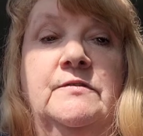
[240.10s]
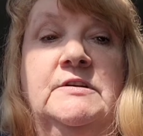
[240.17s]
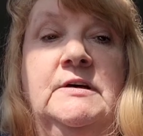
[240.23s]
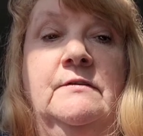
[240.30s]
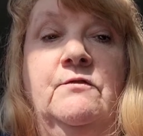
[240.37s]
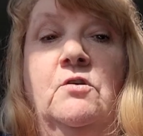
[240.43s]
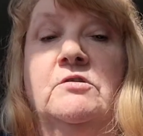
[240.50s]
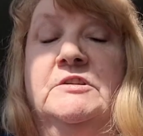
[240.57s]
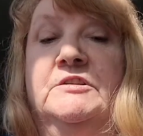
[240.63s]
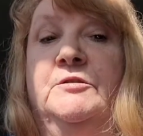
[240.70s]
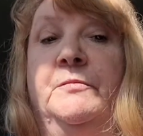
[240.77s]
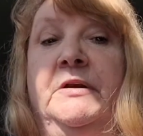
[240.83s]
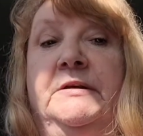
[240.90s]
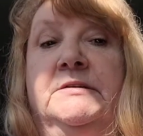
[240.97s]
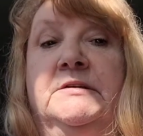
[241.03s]
that I've got a
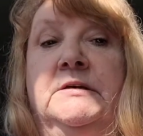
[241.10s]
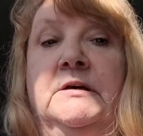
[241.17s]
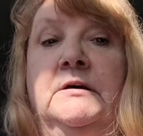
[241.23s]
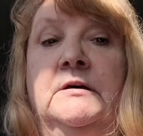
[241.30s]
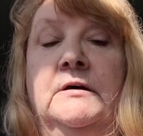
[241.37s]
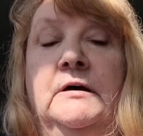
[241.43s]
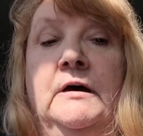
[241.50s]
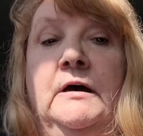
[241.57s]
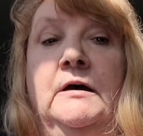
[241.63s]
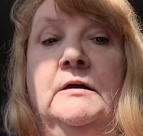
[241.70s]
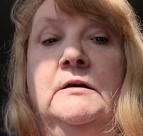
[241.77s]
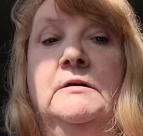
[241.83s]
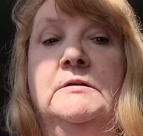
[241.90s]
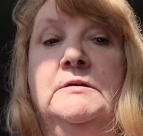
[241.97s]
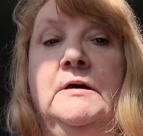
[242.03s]
disability,
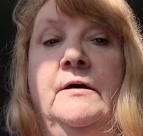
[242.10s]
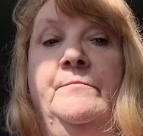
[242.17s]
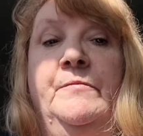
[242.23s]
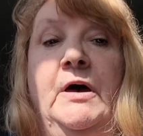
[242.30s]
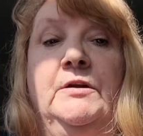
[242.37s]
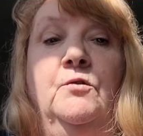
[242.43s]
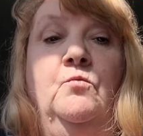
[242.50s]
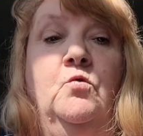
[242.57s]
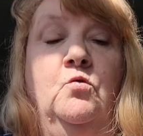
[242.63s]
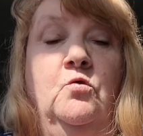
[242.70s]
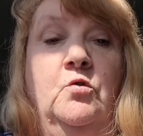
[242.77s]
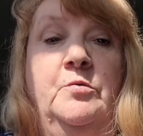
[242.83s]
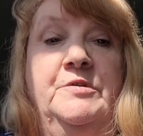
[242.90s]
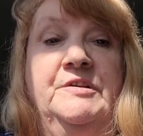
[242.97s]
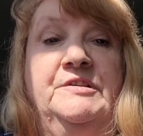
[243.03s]
and I don't
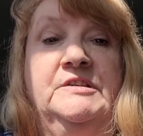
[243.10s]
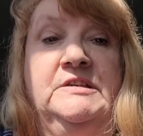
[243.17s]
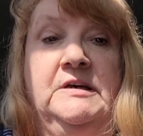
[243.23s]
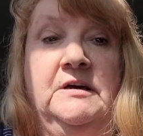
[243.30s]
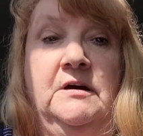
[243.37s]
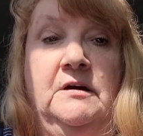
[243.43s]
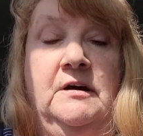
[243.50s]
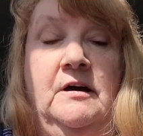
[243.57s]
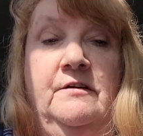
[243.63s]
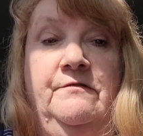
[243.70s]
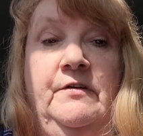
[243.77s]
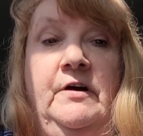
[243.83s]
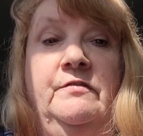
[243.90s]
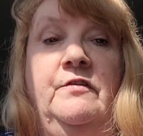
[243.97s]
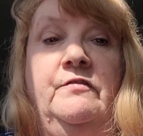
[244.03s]
walk with a stick. I
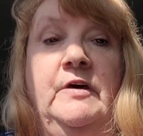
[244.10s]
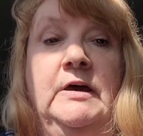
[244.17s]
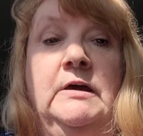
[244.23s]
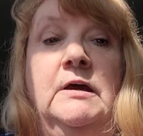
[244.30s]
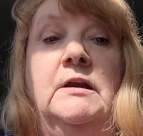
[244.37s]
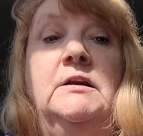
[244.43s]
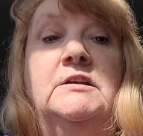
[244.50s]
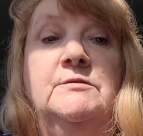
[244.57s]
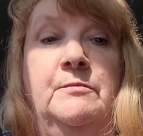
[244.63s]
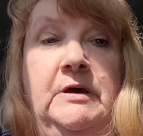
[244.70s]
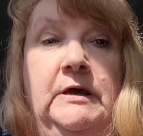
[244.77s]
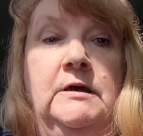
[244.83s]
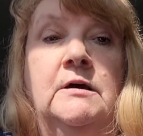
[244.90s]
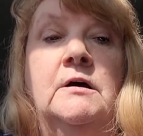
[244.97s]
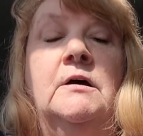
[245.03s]
find that they hinder
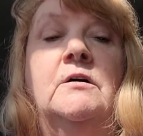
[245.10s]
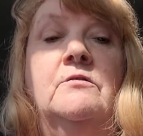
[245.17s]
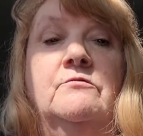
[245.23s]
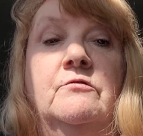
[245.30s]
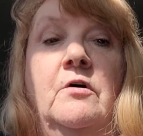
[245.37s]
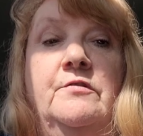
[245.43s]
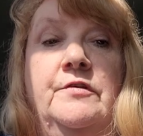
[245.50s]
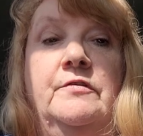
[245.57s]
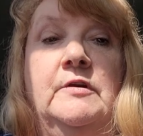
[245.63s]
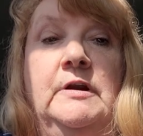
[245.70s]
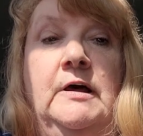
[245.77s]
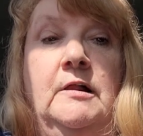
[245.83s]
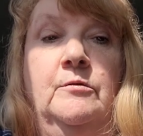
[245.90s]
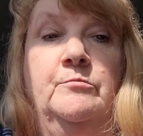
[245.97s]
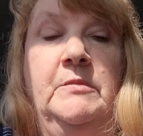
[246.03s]
me rather than
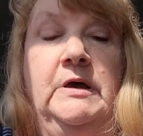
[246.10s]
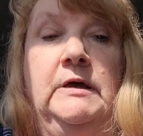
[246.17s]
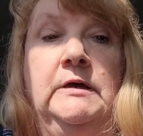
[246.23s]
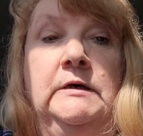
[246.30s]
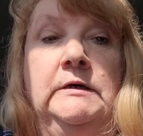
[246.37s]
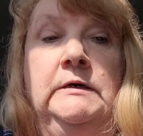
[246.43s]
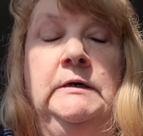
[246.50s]
help me.